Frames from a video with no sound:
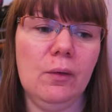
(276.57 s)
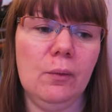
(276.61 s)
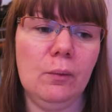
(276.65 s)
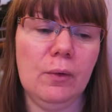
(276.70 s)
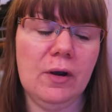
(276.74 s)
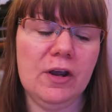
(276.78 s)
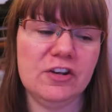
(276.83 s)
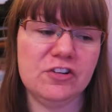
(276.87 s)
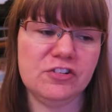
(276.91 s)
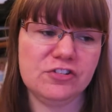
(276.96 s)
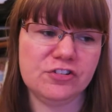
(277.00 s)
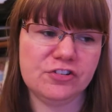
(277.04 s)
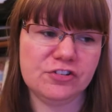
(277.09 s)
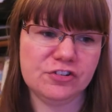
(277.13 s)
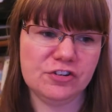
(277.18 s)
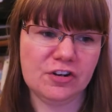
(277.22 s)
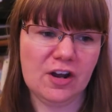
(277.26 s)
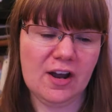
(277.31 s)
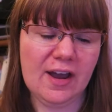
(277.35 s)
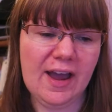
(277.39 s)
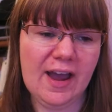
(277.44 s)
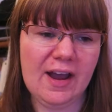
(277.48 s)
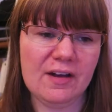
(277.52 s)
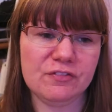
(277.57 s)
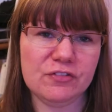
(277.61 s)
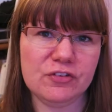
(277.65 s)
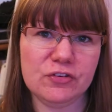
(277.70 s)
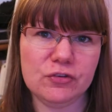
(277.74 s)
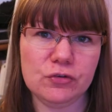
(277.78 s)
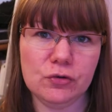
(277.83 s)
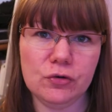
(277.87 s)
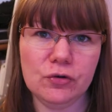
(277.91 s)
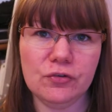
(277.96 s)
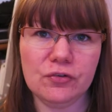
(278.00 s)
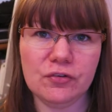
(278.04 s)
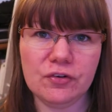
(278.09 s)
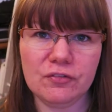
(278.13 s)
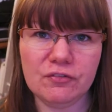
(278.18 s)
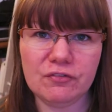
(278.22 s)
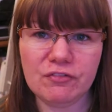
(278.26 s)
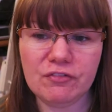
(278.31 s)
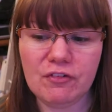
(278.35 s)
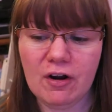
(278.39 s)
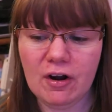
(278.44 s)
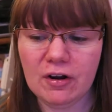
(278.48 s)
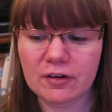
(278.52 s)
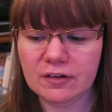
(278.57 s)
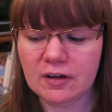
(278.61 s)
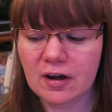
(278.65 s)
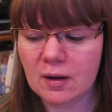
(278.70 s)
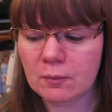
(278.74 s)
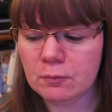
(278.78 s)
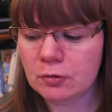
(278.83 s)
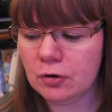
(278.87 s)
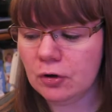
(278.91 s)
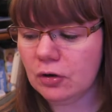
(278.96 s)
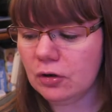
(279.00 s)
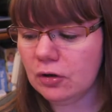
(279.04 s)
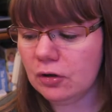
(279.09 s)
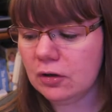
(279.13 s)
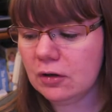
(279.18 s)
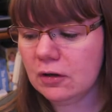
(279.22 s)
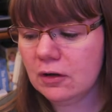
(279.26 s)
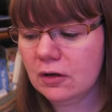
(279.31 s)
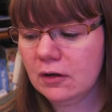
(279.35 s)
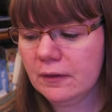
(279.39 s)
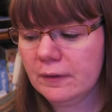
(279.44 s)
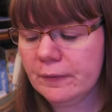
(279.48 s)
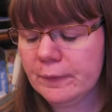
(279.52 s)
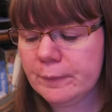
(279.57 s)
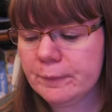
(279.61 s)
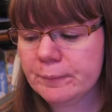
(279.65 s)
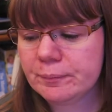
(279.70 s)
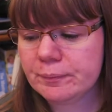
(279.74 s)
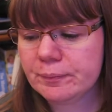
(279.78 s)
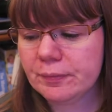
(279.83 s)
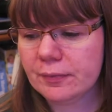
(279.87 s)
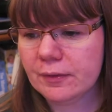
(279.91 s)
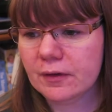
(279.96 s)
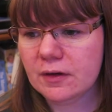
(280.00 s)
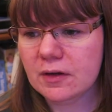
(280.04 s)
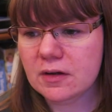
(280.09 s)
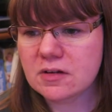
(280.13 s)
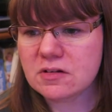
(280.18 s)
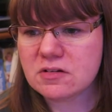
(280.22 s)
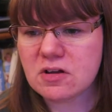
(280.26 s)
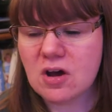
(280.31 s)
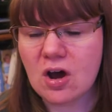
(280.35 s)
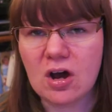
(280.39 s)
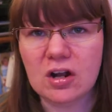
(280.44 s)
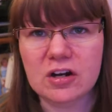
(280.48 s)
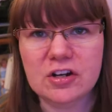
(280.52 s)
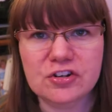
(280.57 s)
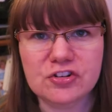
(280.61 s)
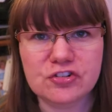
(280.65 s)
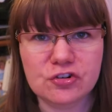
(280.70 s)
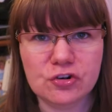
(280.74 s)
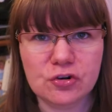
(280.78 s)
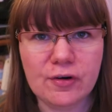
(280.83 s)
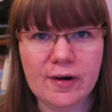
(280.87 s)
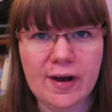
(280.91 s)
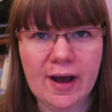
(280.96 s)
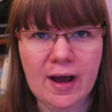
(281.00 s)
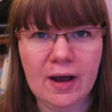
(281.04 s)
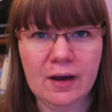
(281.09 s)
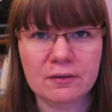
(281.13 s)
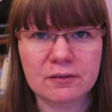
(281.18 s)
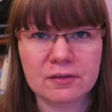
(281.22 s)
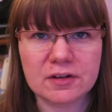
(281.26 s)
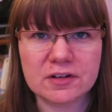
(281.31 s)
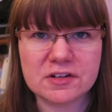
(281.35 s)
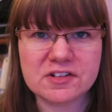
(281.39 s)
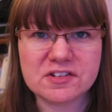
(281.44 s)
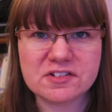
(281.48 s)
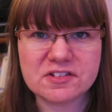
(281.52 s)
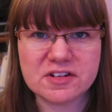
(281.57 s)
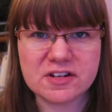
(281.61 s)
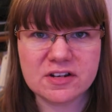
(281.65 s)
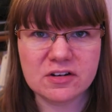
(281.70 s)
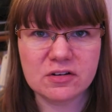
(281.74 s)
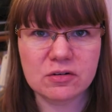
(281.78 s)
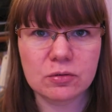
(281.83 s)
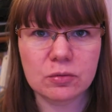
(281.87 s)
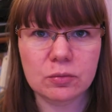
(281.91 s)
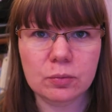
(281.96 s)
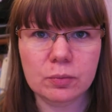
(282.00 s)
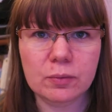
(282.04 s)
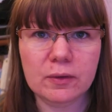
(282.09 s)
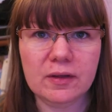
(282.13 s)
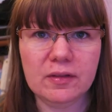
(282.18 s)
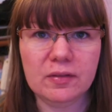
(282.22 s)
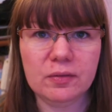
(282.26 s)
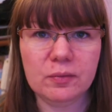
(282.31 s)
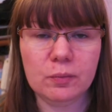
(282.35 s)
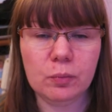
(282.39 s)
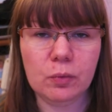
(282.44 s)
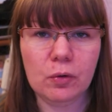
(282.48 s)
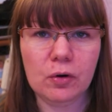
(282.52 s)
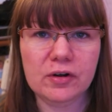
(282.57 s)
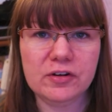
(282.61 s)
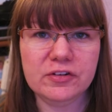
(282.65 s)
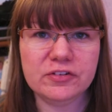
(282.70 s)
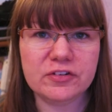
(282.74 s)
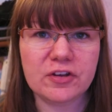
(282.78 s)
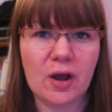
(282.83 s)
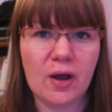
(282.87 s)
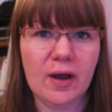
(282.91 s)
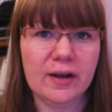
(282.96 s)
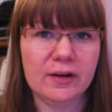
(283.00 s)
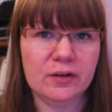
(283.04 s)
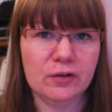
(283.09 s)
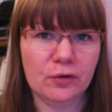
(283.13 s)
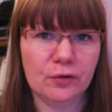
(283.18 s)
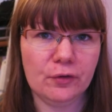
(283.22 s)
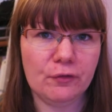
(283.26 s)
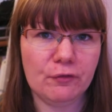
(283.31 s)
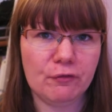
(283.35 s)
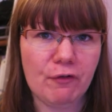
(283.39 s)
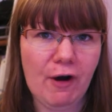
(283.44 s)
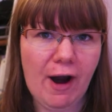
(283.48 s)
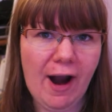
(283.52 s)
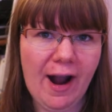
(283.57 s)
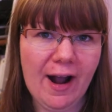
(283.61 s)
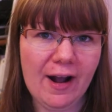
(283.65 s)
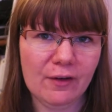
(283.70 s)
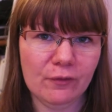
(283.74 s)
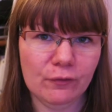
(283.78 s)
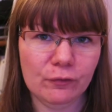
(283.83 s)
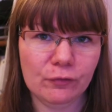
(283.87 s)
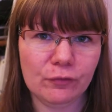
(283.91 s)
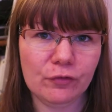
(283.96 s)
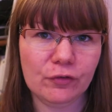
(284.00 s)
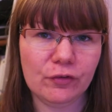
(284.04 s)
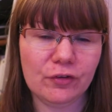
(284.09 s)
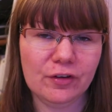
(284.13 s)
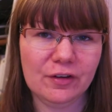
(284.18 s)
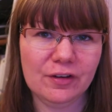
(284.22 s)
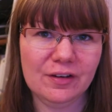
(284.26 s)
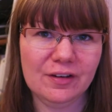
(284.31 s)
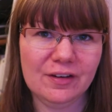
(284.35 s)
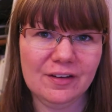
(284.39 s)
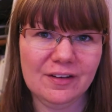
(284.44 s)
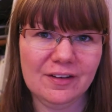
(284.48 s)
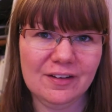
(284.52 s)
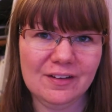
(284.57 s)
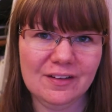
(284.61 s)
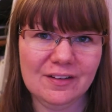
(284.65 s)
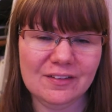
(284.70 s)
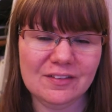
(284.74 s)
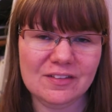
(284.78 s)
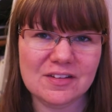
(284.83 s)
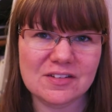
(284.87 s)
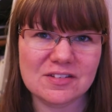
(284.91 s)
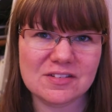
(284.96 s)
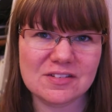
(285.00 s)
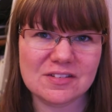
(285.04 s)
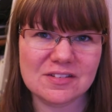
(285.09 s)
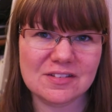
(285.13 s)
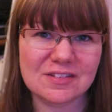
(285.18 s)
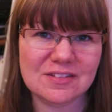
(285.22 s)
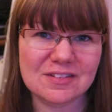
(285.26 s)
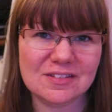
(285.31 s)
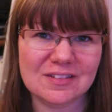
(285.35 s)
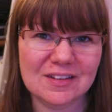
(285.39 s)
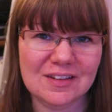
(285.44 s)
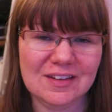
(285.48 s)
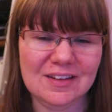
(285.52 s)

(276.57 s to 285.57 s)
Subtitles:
which I have to sort of confront. I'm not entirely sure how I'm going to deal with what is going on around this